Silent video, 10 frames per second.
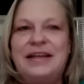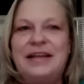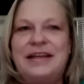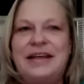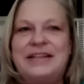
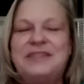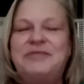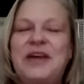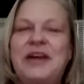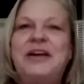it's
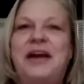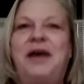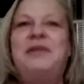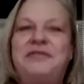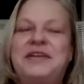very
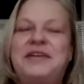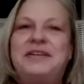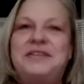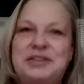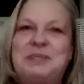
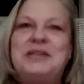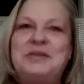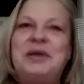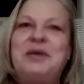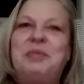uplifting to speak
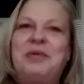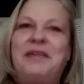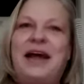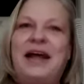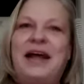to people
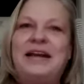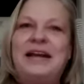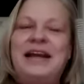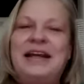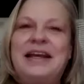that
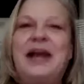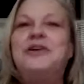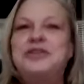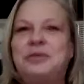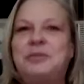
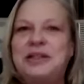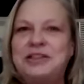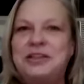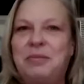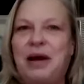care so
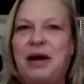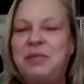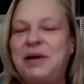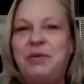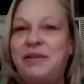much about
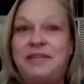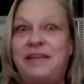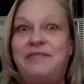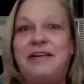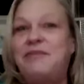people that
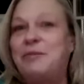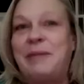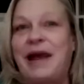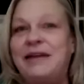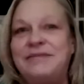they've never
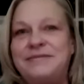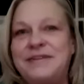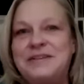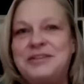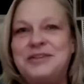met.
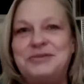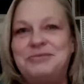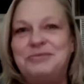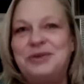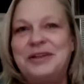It's just
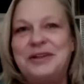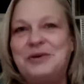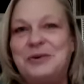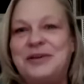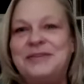really
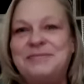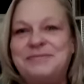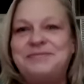cool.